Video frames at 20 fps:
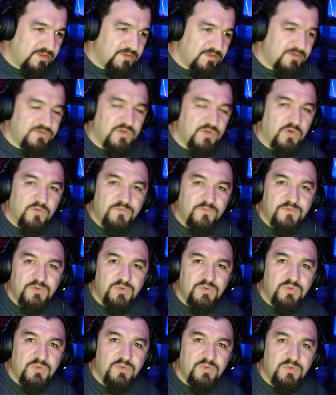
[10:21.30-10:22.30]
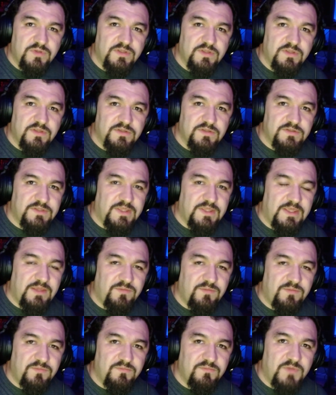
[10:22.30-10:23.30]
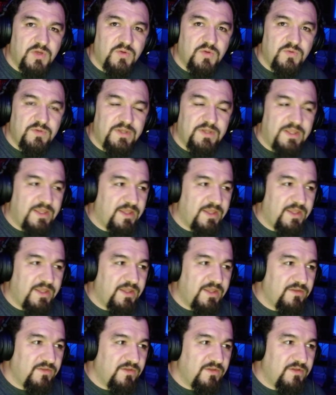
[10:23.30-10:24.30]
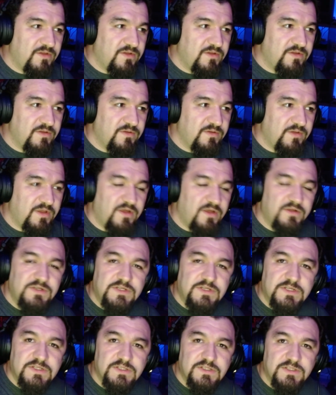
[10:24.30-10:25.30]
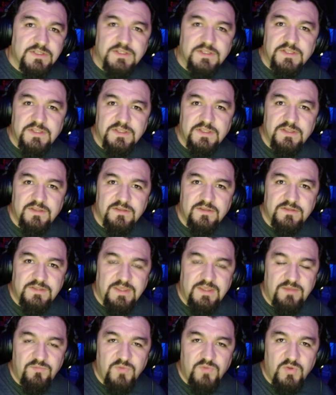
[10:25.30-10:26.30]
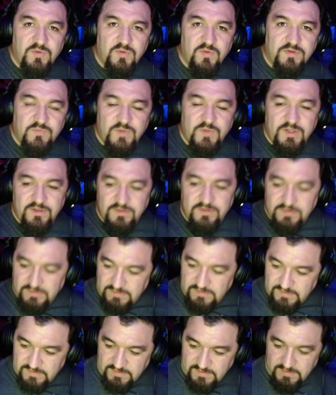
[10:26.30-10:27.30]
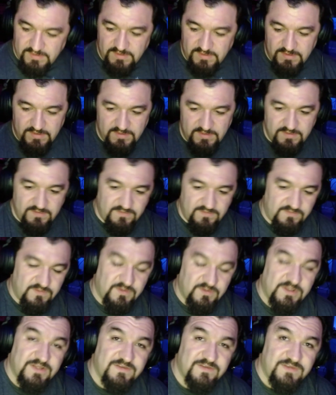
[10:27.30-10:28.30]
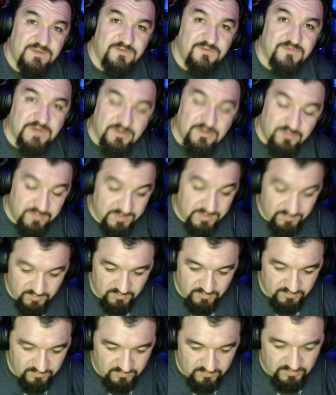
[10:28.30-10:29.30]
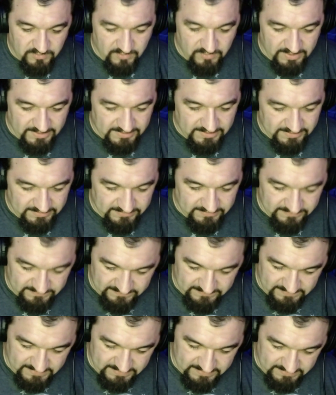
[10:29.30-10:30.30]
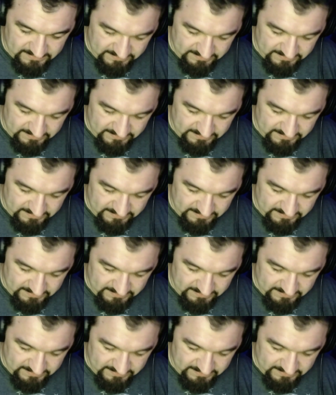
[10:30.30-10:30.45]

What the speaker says: tofu game mode and hunk game mode as well. So let's see if I remember correctly, because